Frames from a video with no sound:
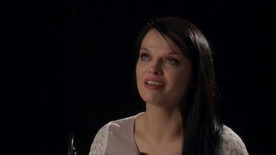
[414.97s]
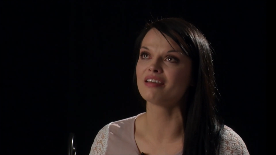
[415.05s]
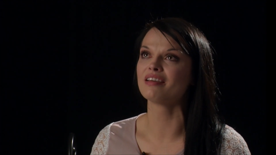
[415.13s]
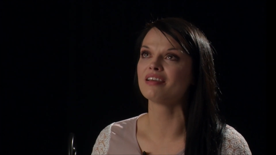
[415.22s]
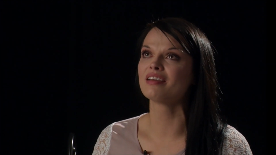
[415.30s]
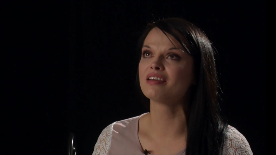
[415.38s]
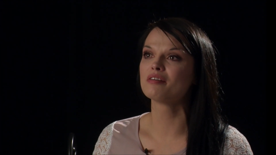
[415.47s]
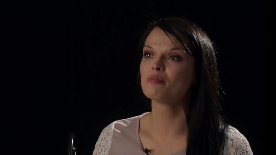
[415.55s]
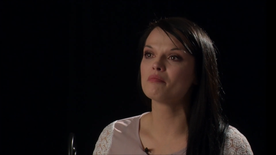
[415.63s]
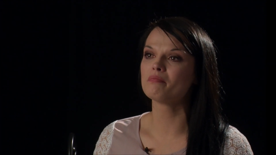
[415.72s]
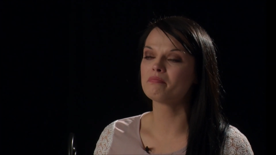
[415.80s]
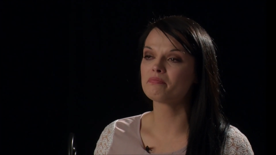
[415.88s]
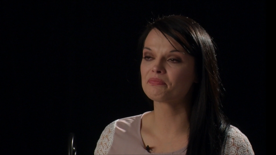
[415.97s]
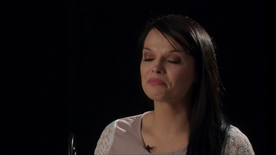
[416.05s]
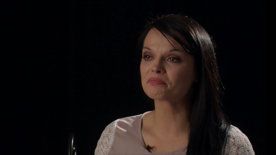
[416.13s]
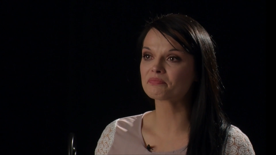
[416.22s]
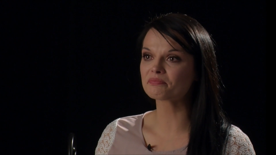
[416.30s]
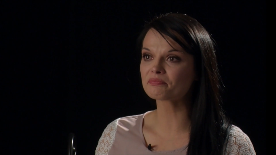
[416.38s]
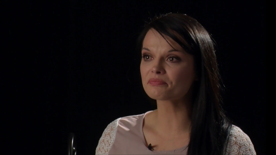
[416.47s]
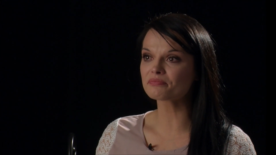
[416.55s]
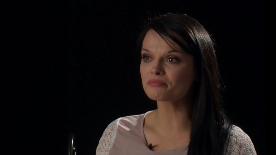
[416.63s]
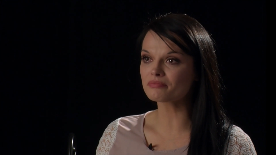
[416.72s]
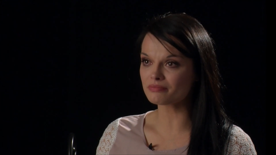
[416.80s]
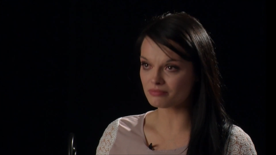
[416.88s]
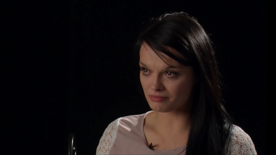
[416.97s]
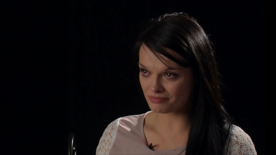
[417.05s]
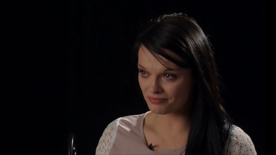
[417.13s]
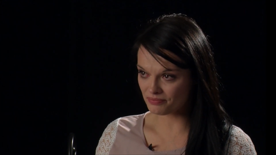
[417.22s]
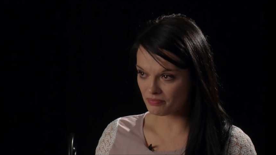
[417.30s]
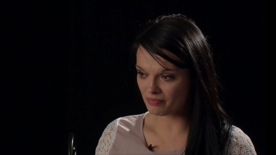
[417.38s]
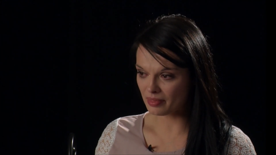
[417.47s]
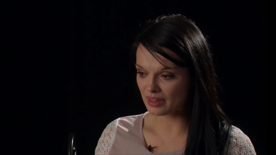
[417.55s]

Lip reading: (silence)